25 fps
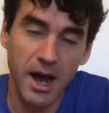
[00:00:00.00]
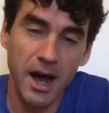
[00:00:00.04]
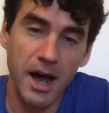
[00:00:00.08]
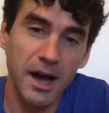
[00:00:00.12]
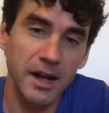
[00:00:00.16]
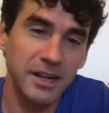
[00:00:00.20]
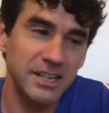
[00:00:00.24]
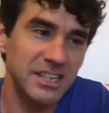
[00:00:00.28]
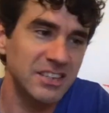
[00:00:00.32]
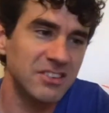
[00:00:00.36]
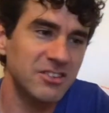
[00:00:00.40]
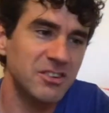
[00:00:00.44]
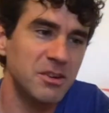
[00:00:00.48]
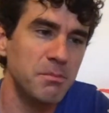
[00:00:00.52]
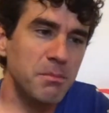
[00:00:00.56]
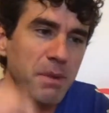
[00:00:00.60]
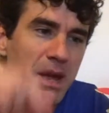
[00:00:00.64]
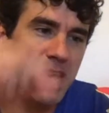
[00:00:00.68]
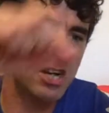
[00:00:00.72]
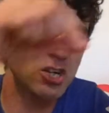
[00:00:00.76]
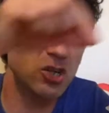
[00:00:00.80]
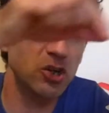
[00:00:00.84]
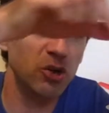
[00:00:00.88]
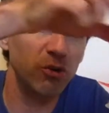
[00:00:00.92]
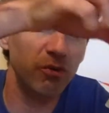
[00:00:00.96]
just to make
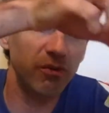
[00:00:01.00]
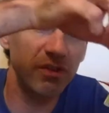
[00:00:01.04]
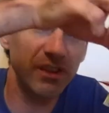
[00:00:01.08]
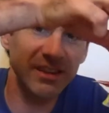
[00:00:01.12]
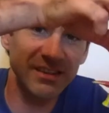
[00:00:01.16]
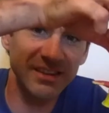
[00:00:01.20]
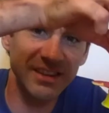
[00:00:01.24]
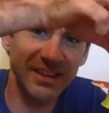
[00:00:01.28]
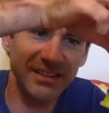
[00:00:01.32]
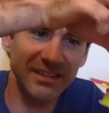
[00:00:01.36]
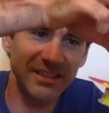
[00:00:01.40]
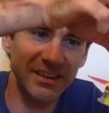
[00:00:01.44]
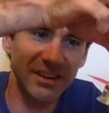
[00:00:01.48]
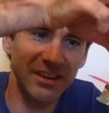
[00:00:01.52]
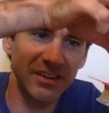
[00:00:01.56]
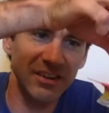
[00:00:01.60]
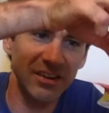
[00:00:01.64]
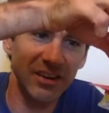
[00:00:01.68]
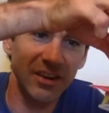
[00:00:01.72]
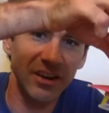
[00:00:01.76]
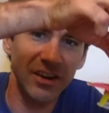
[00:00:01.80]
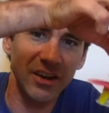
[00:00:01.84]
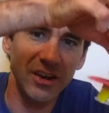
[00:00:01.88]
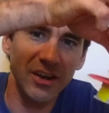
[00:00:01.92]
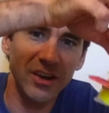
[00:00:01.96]
sure this isn't
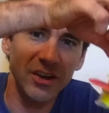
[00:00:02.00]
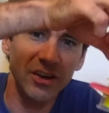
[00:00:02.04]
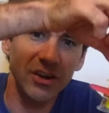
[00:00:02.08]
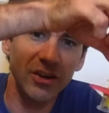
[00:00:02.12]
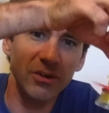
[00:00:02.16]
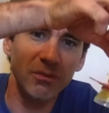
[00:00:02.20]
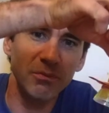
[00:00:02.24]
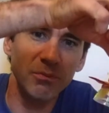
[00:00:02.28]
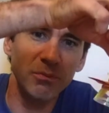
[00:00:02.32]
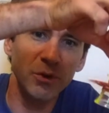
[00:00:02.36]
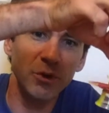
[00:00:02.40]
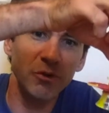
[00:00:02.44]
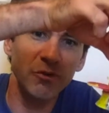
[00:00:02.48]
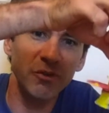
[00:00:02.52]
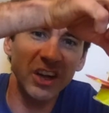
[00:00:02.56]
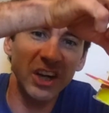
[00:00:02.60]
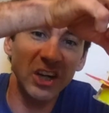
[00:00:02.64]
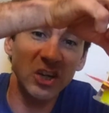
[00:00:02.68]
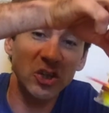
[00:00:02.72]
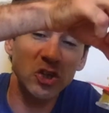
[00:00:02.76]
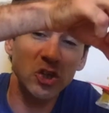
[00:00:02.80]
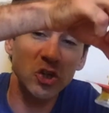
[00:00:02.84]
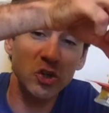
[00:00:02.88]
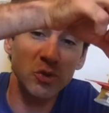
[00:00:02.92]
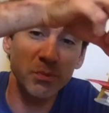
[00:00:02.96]
moving
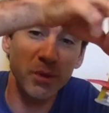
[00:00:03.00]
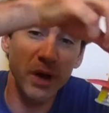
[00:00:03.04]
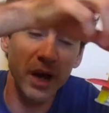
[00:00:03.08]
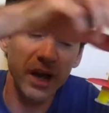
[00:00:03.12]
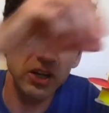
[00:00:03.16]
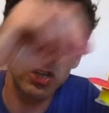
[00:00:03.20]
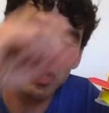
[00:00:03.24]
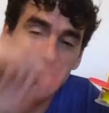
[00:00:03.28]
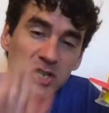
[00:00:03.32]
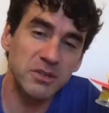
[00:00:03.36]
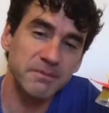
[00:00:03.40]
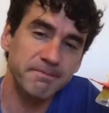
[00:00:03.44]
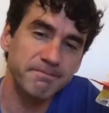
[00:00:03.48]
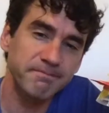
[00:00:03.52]
too much.